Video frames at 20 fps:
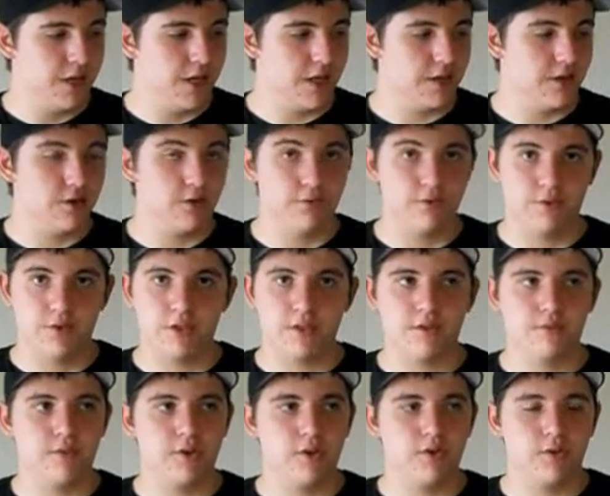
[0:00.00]
And you know, if you
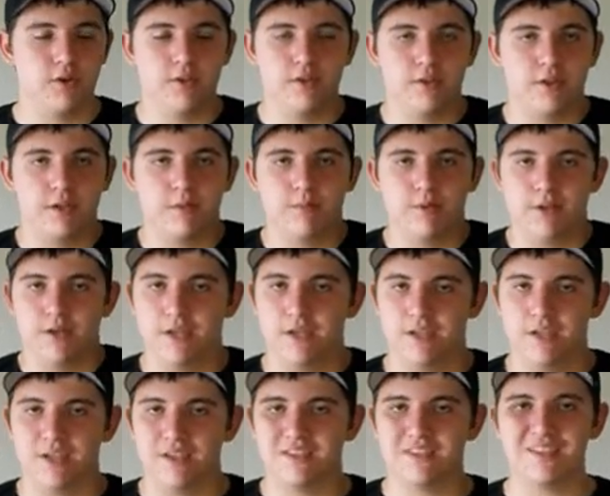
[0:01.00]
like the video, hit the like button,
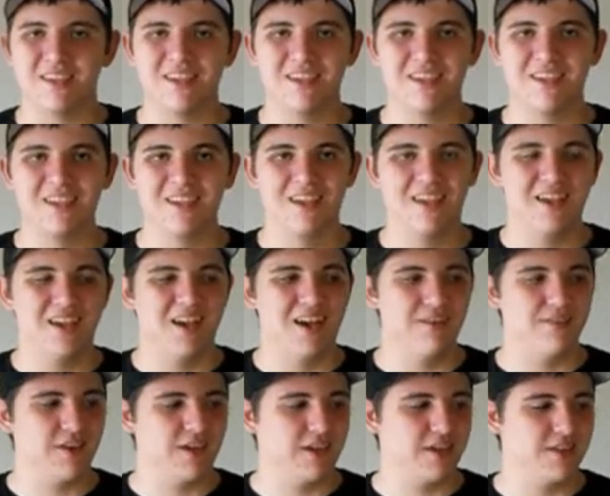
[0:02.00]
I guess.
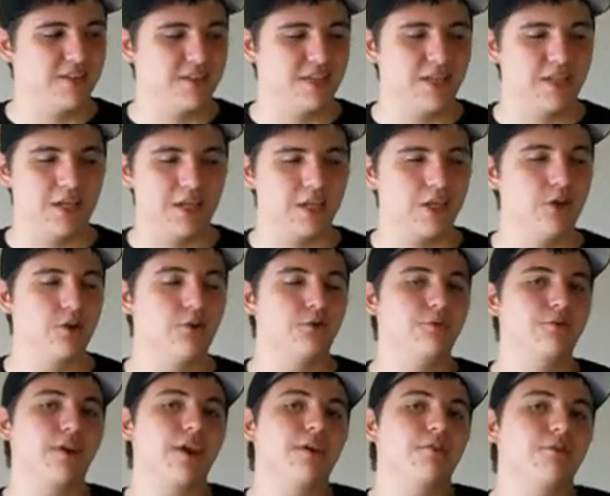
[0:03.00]
I'm not going to say, like, you
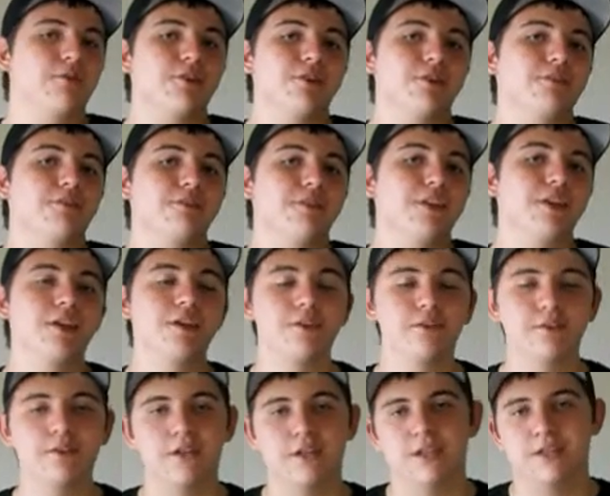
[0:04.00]
know, favorite the
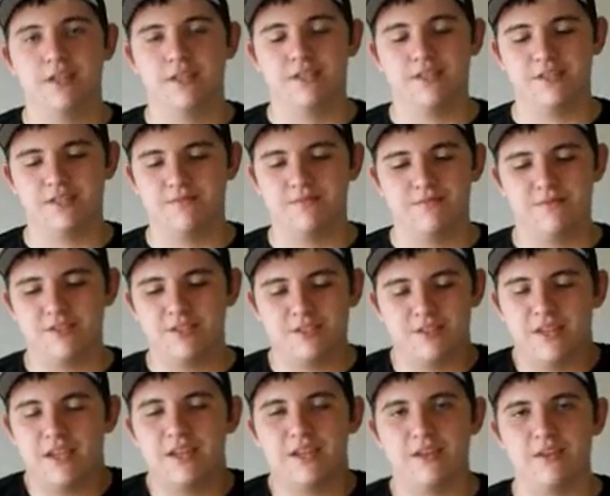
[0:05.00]
video. Just
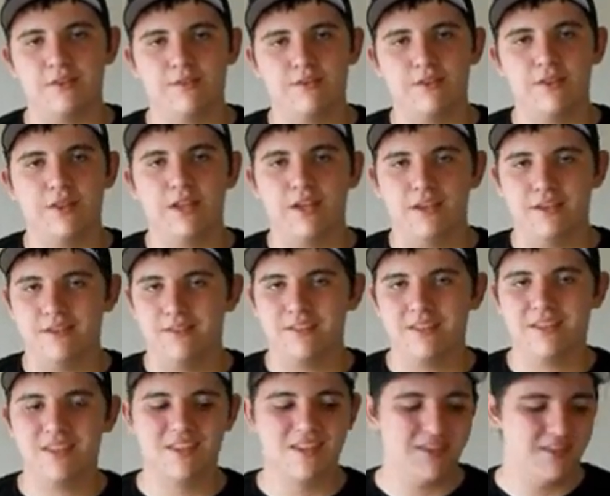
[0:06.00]
like it if you like it.
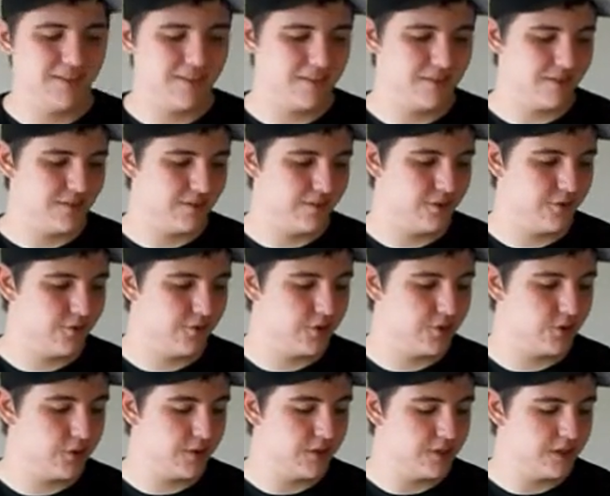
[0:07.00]
That's your
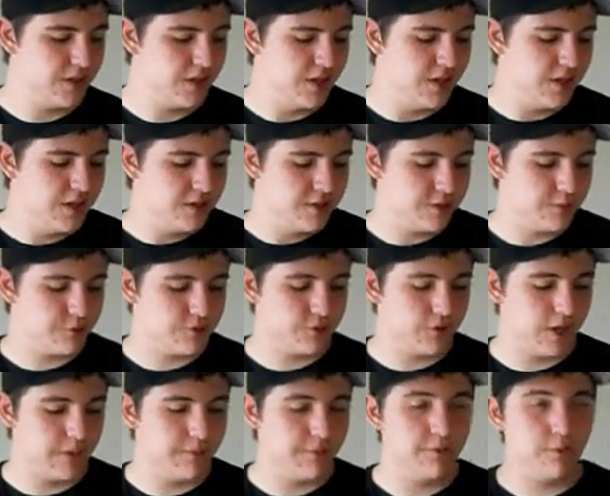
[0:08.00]
choice.
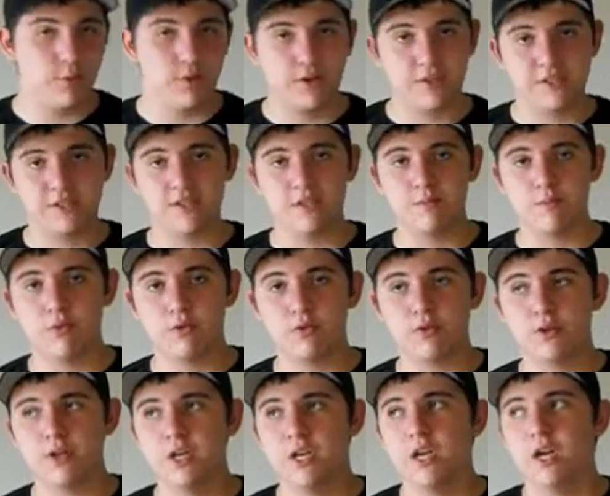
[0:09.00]
Subscribe if you want to see
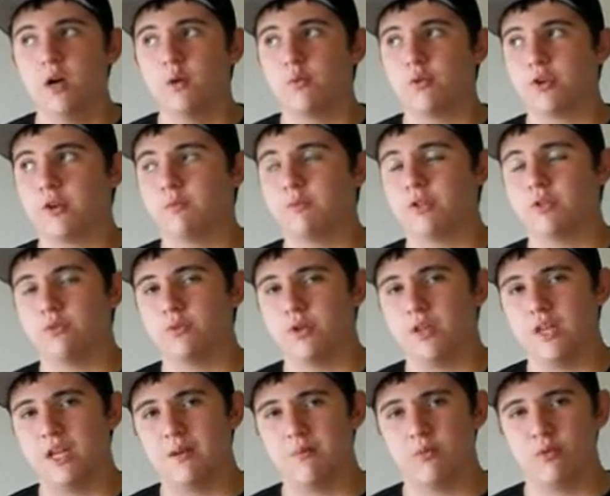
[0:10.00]
more. We're going to be doing
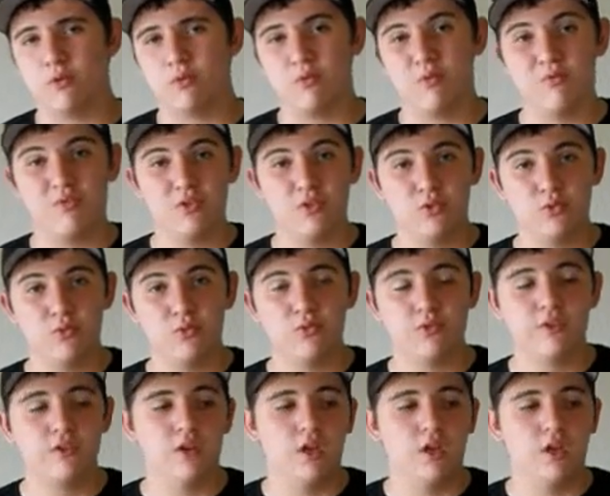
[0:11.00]
a lot more reviews.